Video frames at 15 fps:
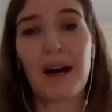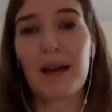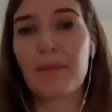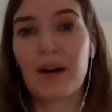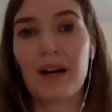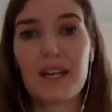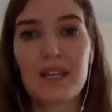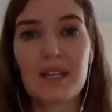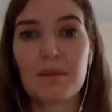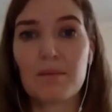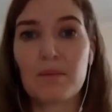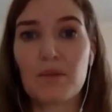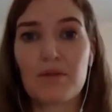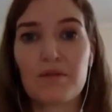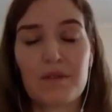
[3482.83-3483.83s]
body
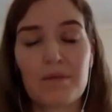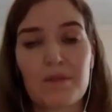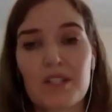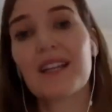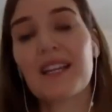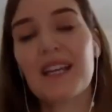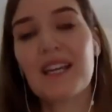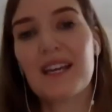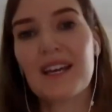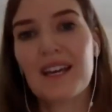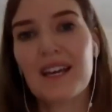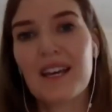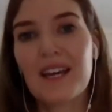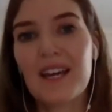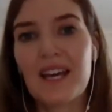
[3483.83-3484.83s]
and move and respond
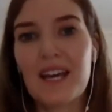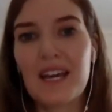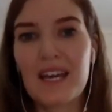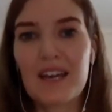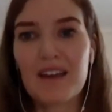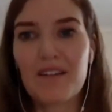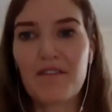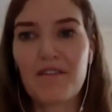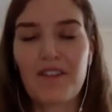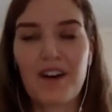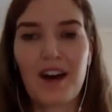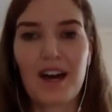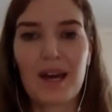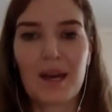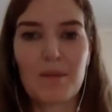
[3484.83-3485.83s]
accordingly.
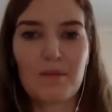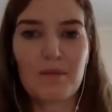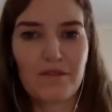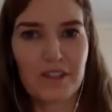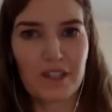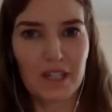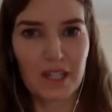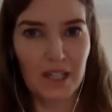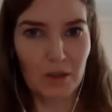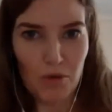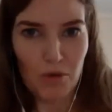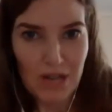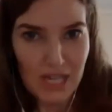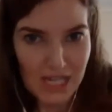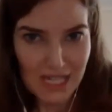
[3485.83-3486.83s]
If I'm
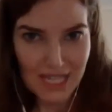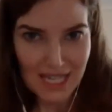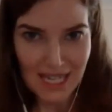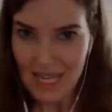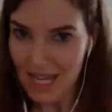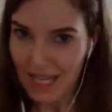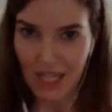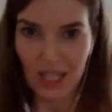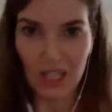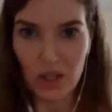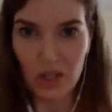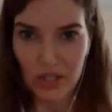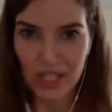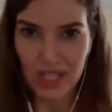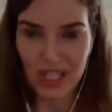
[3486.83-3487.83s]
feeling risky,
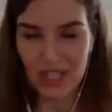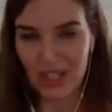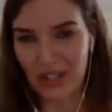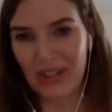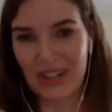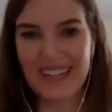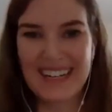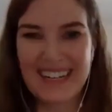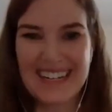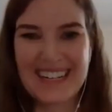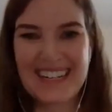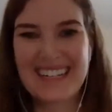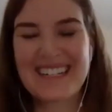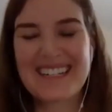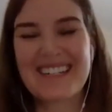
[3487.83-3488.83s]
I close the door
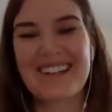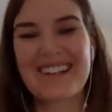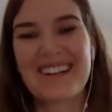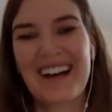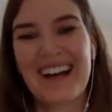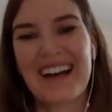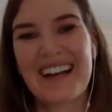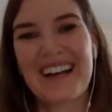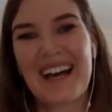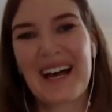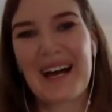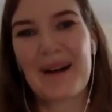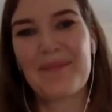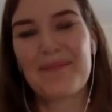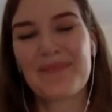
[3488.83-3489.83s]
and turn on
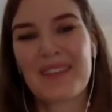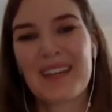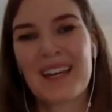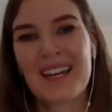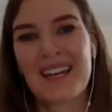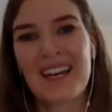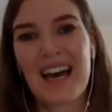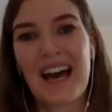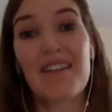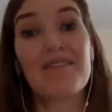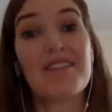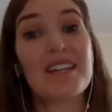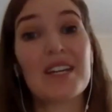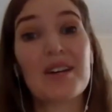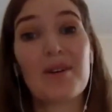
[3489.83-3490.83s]
um, a
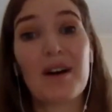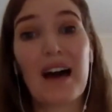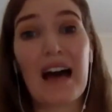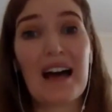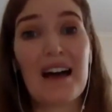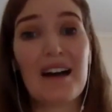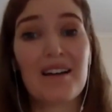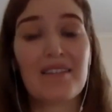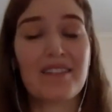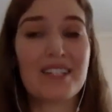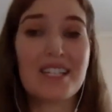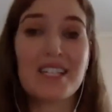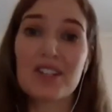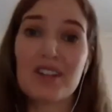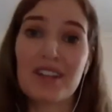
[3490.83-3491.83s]
video of a
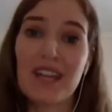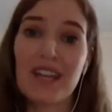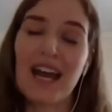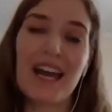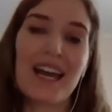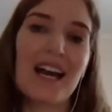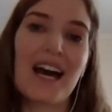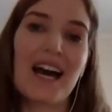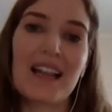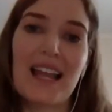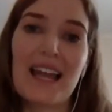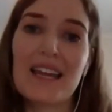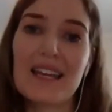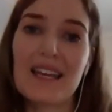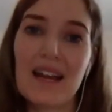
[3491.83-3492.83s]
teacher that I, I
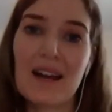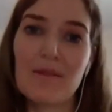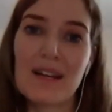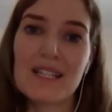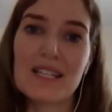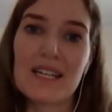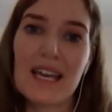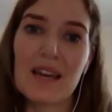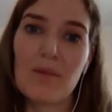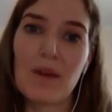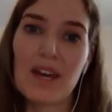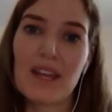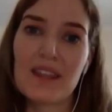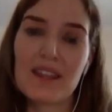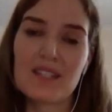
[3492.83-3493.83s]
like and I resonate
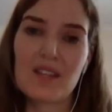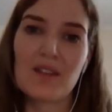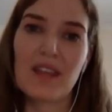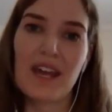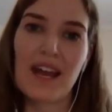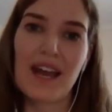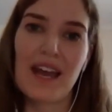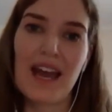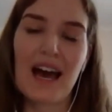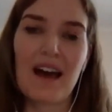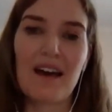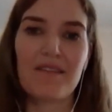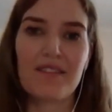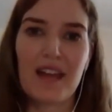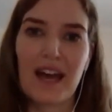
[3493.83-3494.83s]
with so that I
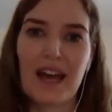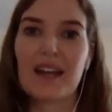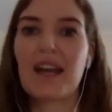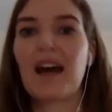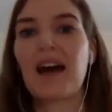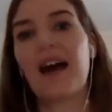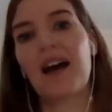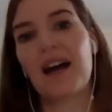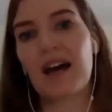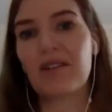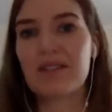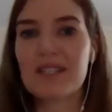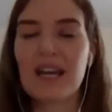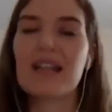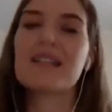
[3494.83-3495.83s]
have that
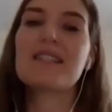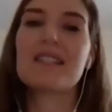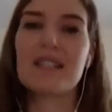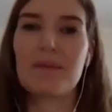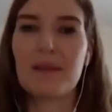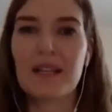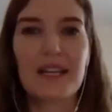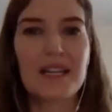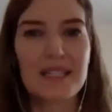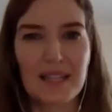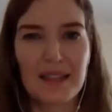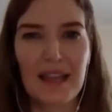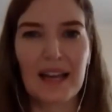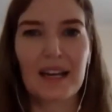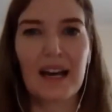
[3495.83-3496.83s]
outside stimulus
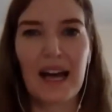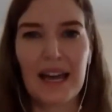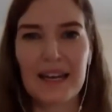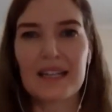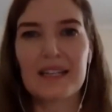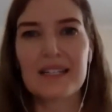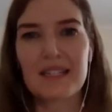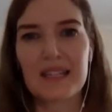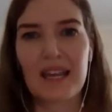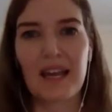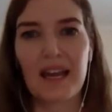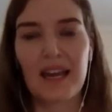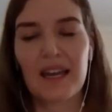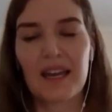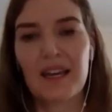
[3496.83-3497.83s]
and that guidance that
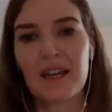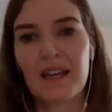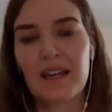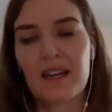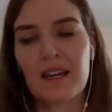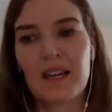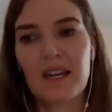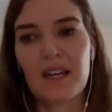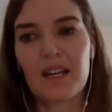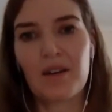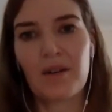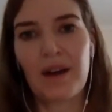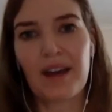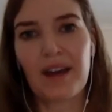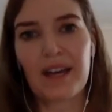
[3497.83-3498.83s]
I you know,
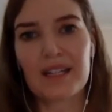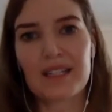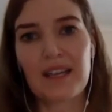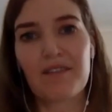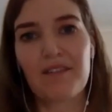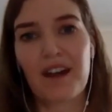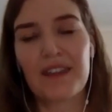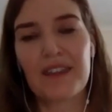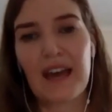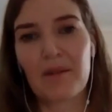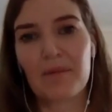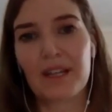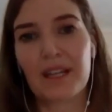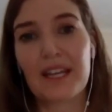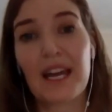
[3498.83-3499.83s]
I, I, guess I find that
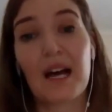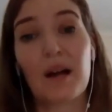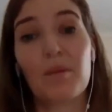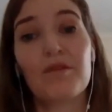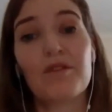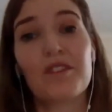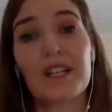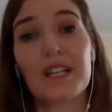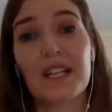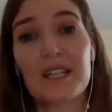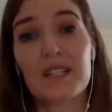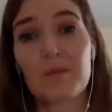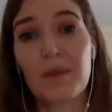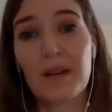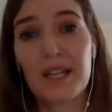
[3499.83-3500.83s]
really helpful
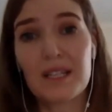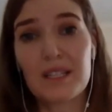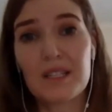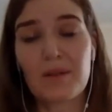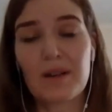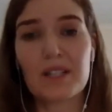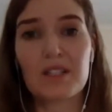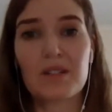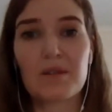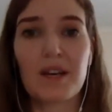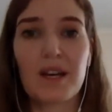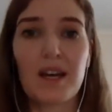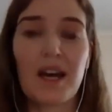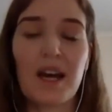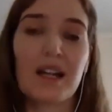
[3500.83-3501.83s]
as well. So I'll do
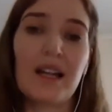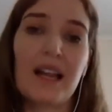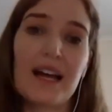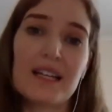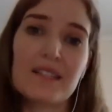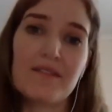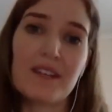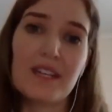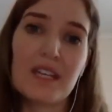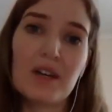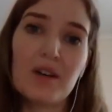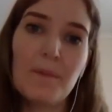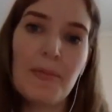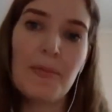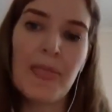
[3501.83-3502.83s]
a, a, class video.